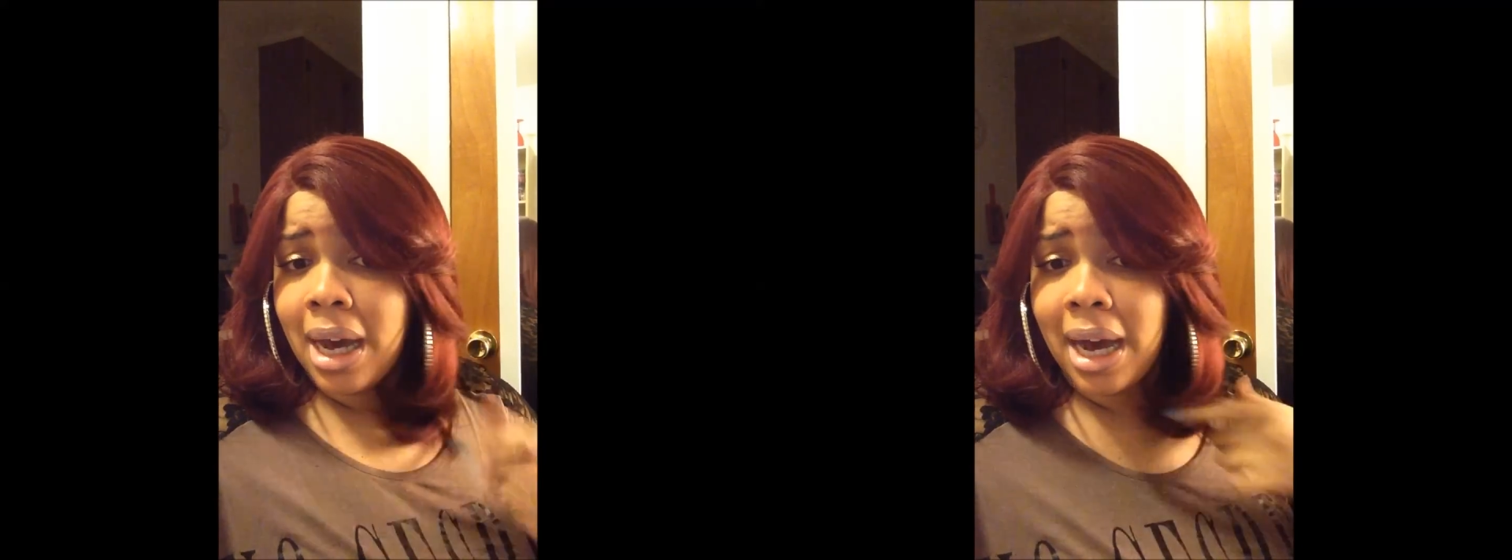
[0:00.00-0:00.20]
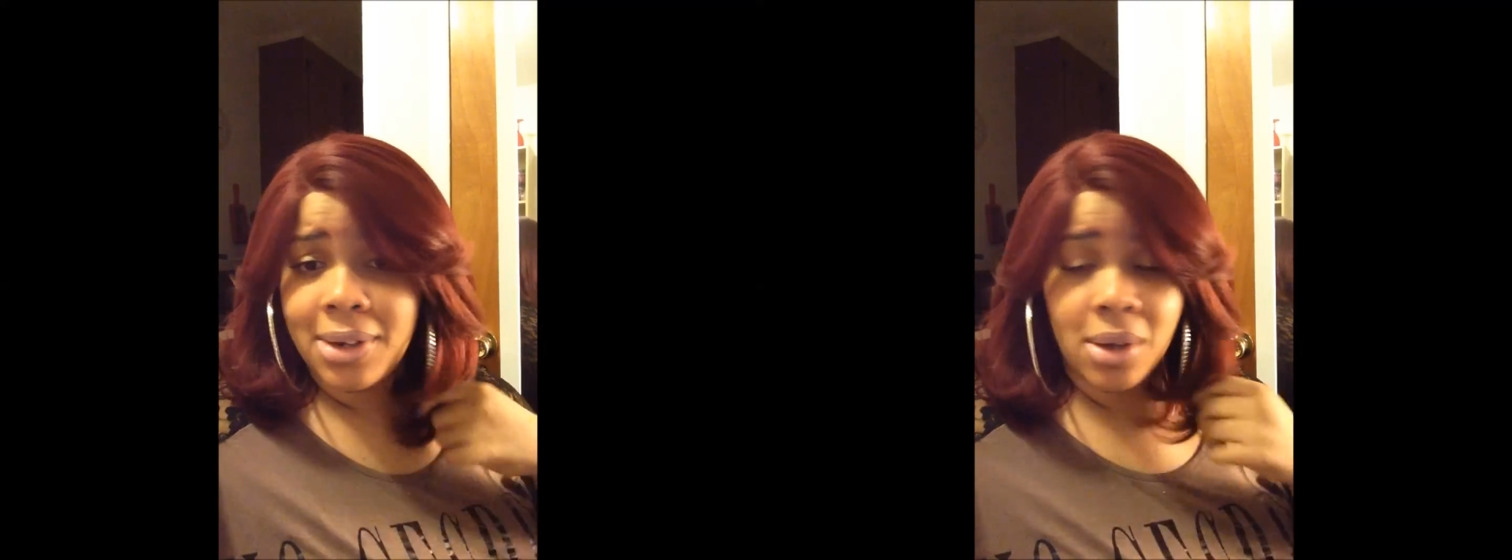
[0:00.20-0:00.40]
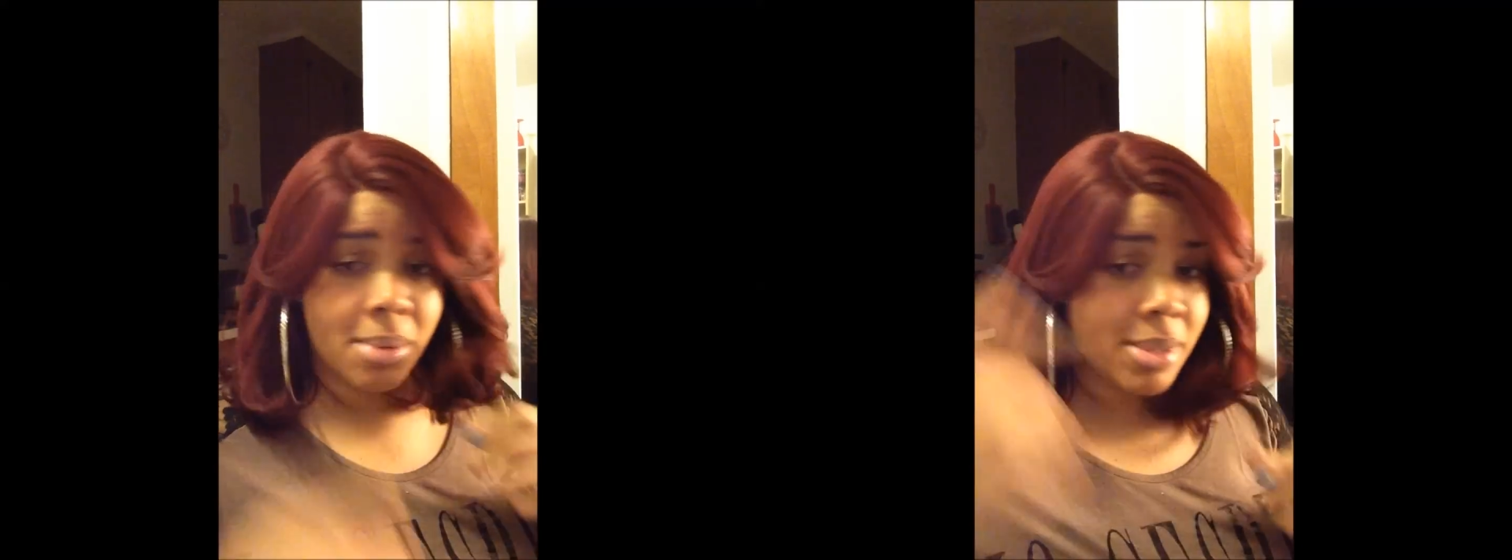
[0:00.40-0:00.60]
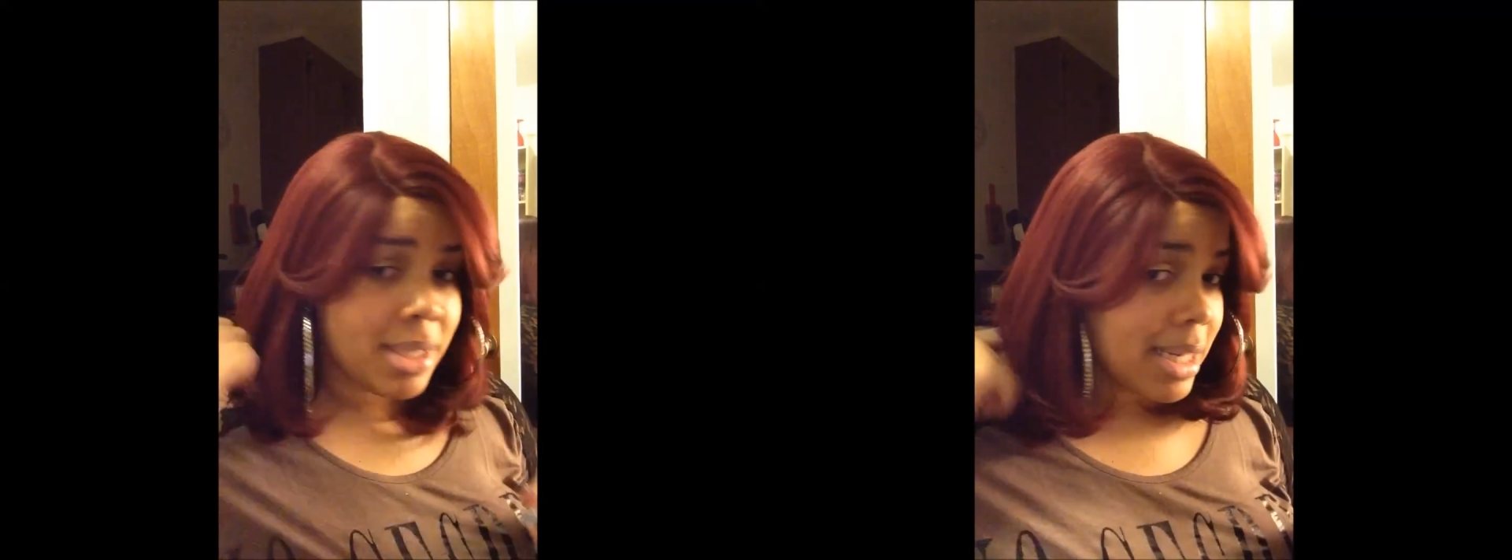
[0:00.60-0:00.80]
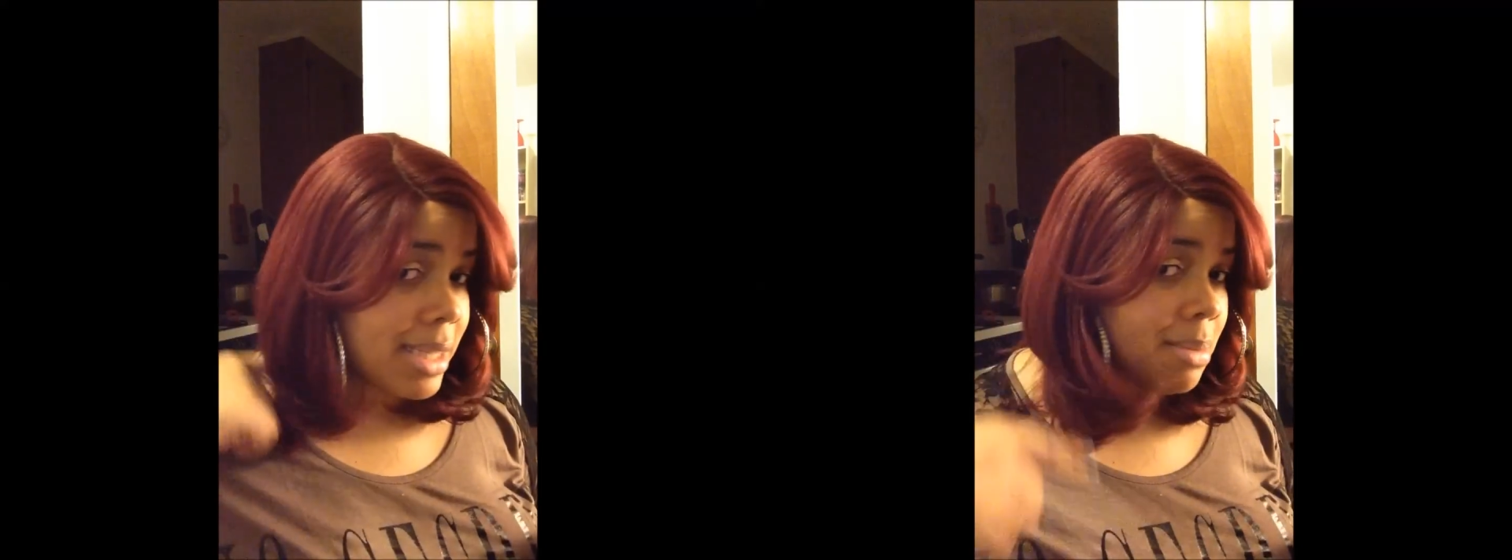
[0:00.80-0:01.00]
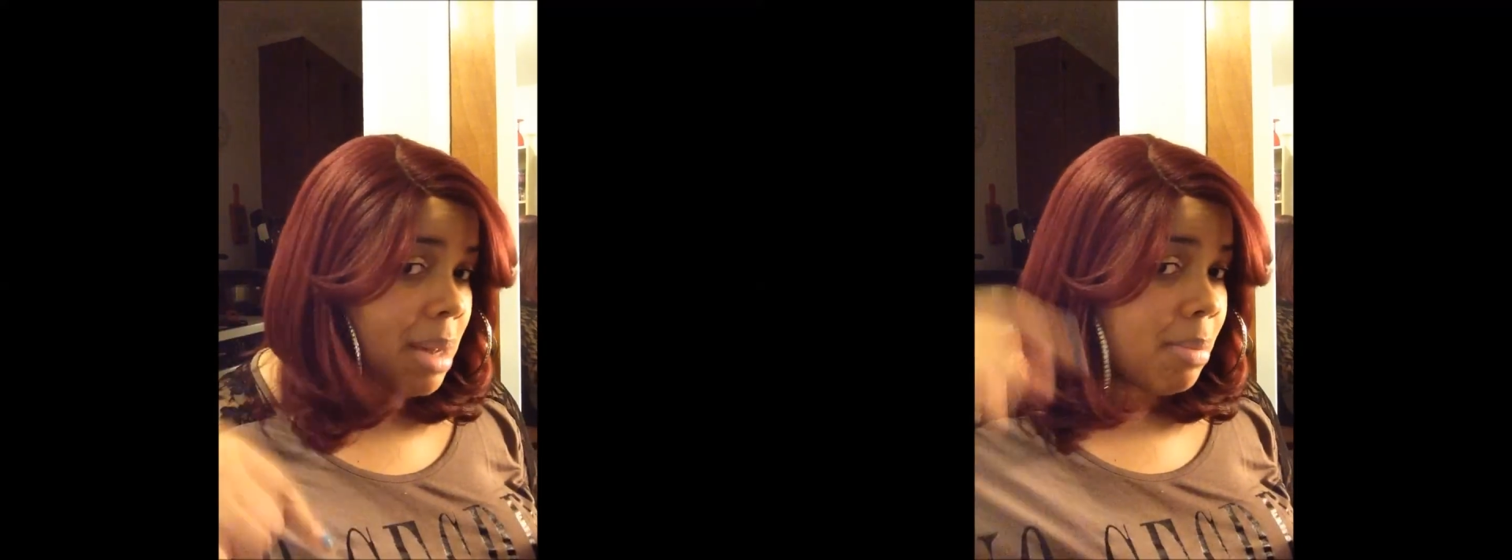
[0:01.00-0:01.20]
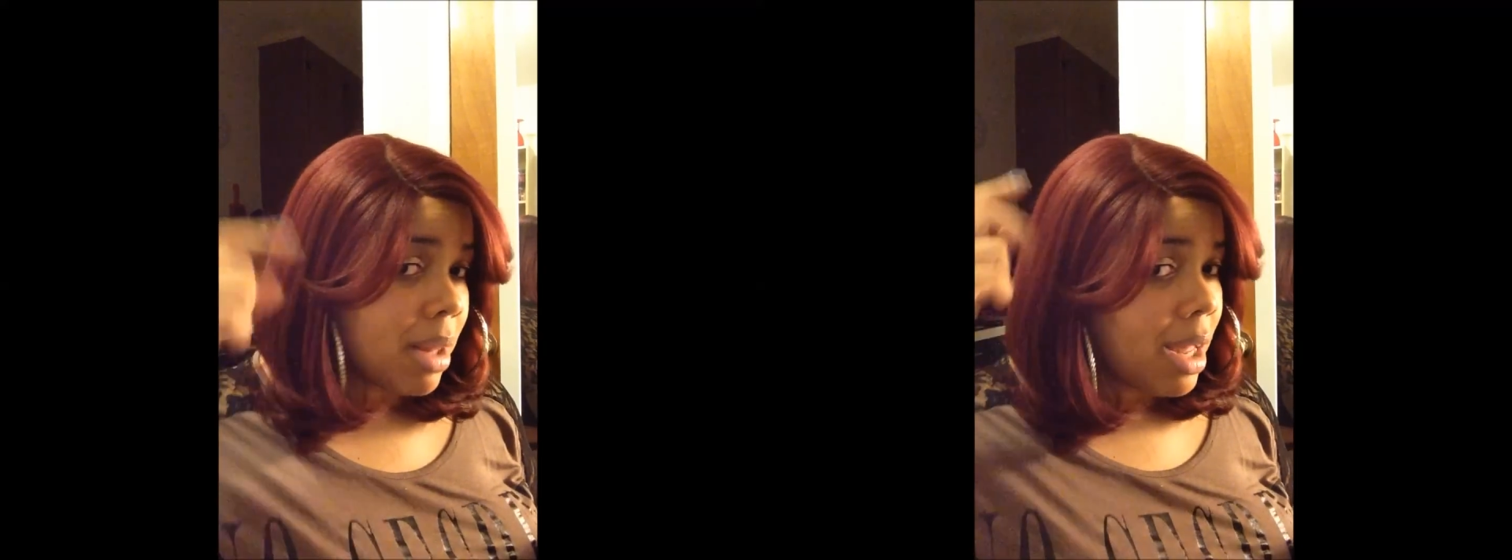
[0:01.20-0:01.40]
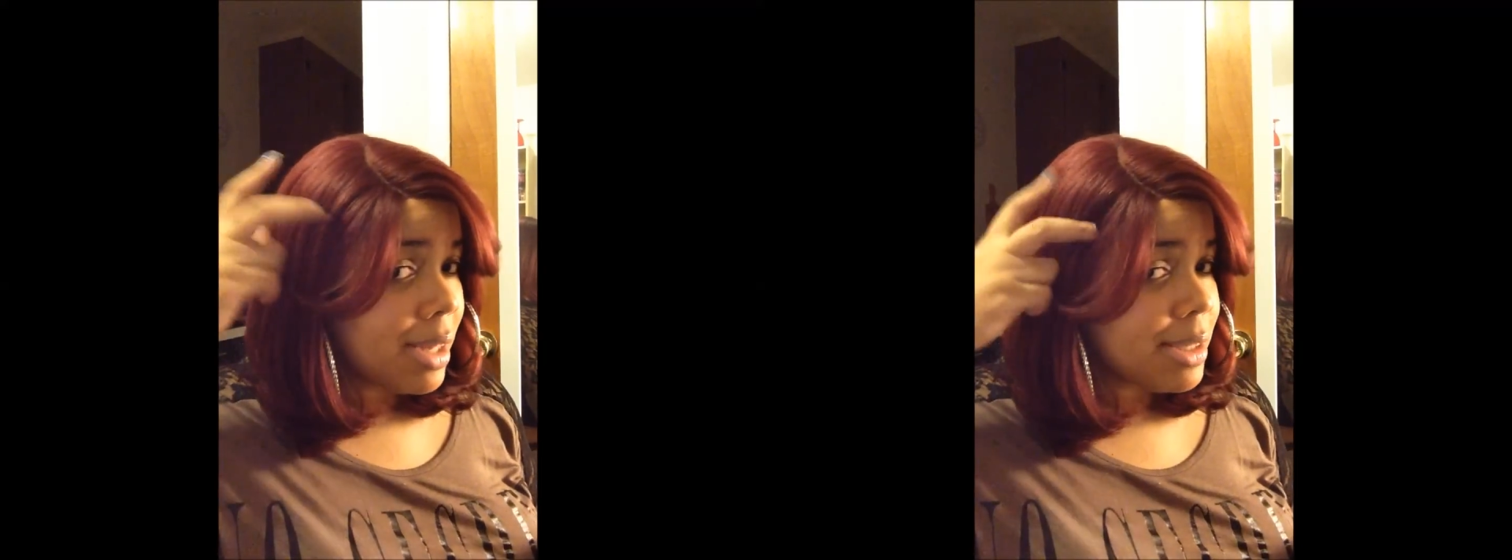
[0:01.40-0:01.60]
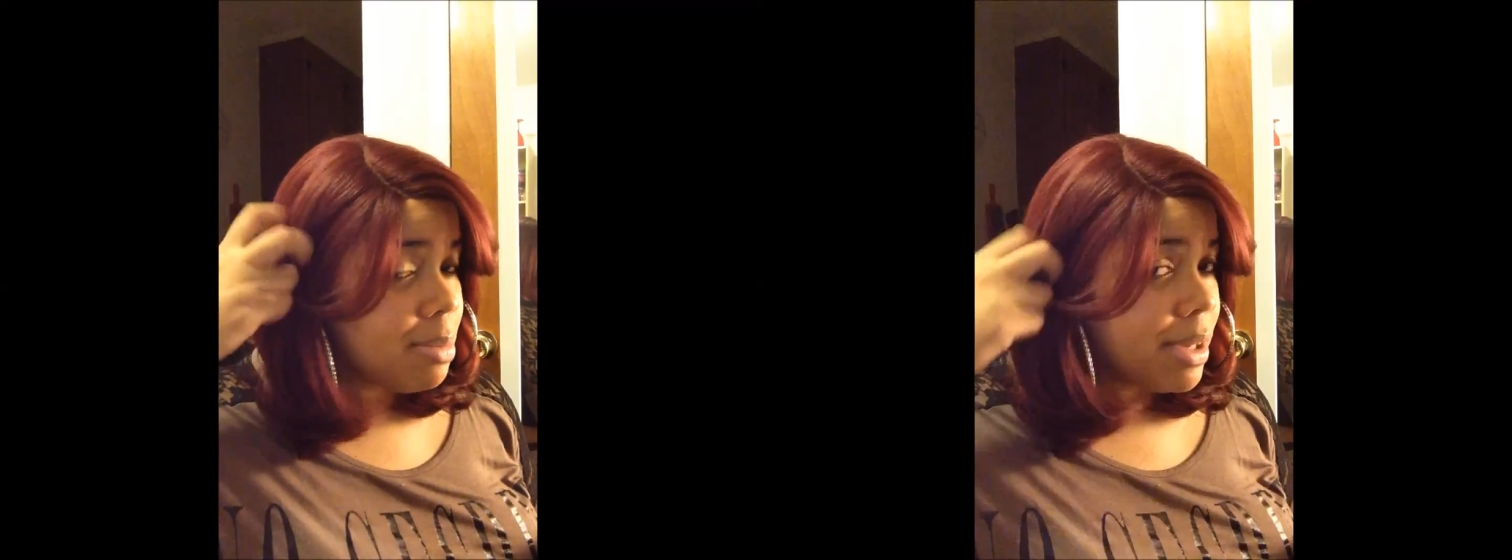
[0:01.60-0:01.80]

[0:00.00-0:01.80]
I know I was sticking to my blondes,